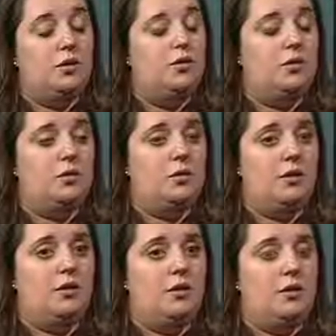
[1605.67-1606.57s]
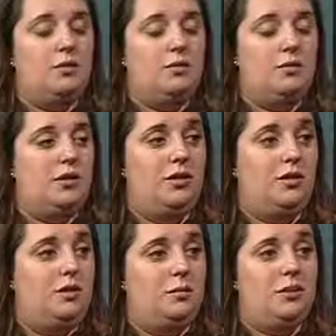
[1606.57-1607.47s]
We do, and we
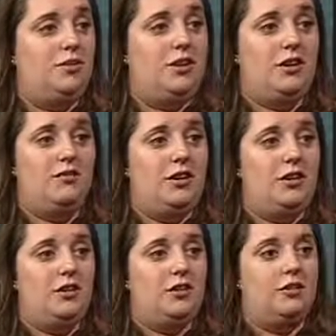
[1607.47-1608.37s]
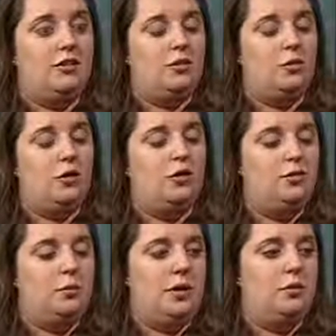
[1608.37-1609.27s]
love and appreciate our volunteers. They're
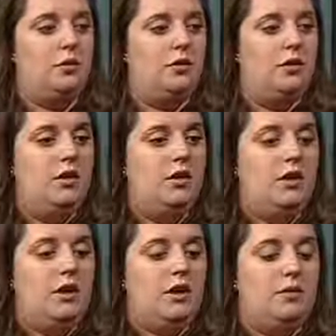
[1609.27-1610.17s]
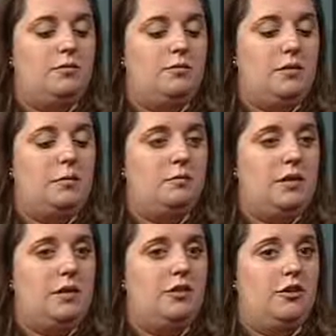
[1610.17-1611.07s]
wonderful people. From
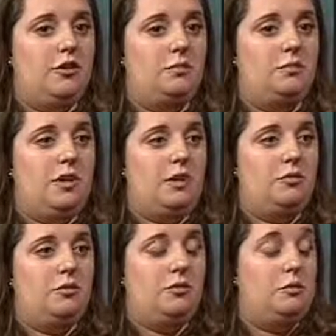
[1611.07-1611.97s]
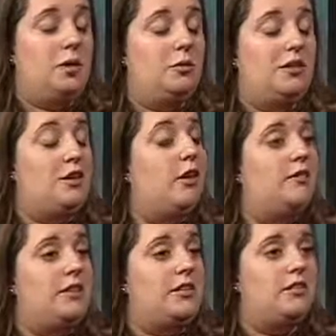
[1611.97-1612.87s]
either some help in the
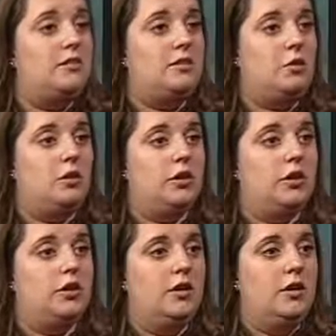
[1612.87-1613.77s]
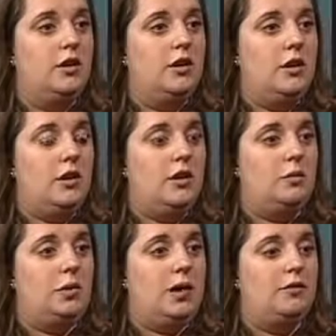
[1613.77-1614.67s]
office, or
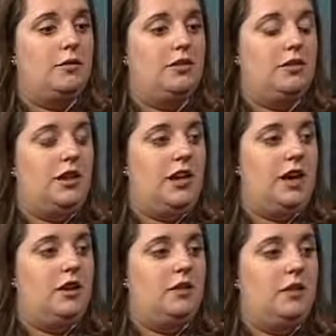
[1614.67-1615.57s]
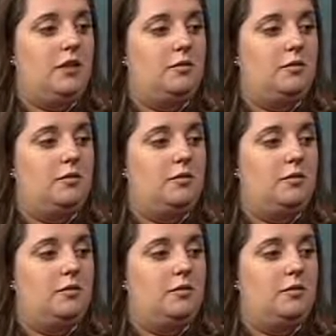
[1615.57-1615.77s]
we recently had